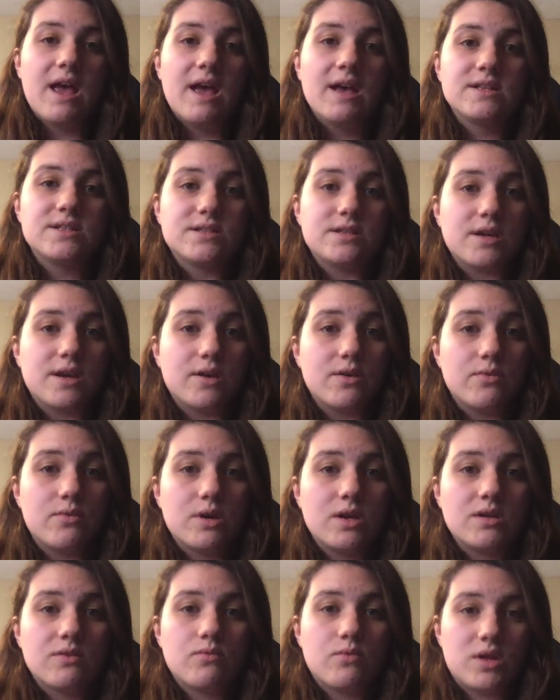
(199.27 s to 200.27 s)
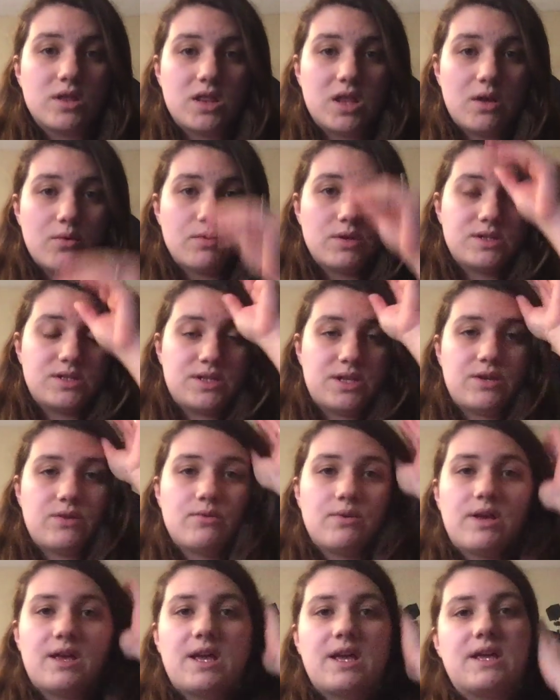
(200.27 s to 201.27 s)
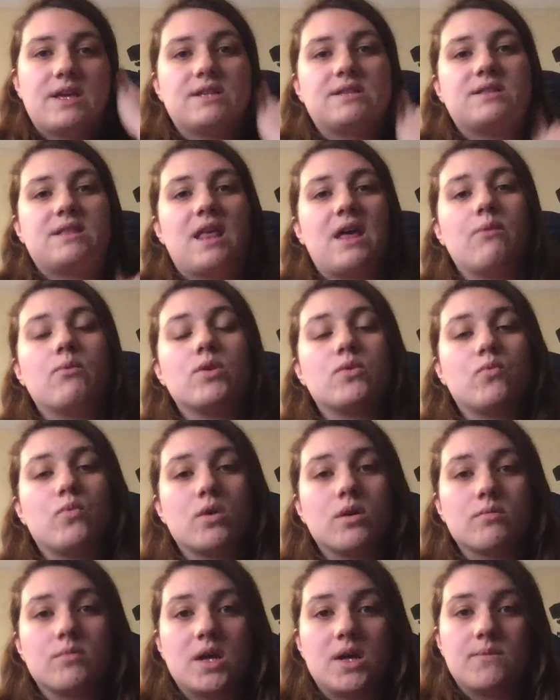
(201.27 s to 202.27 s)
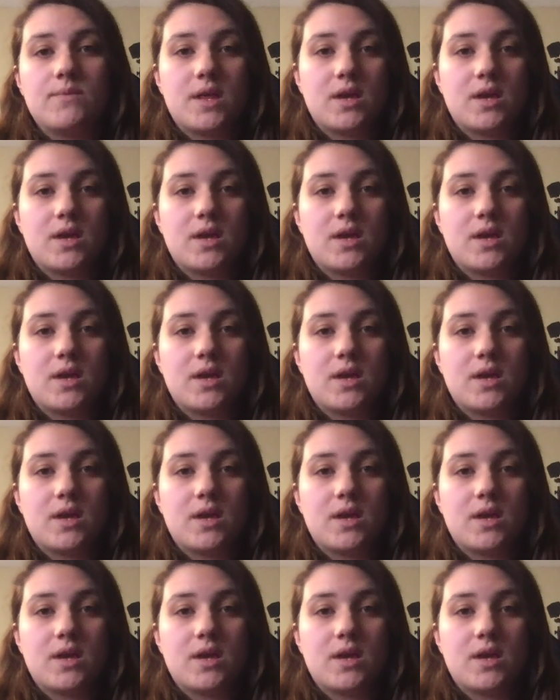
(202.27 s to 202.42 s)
So what they would do is they would warm up.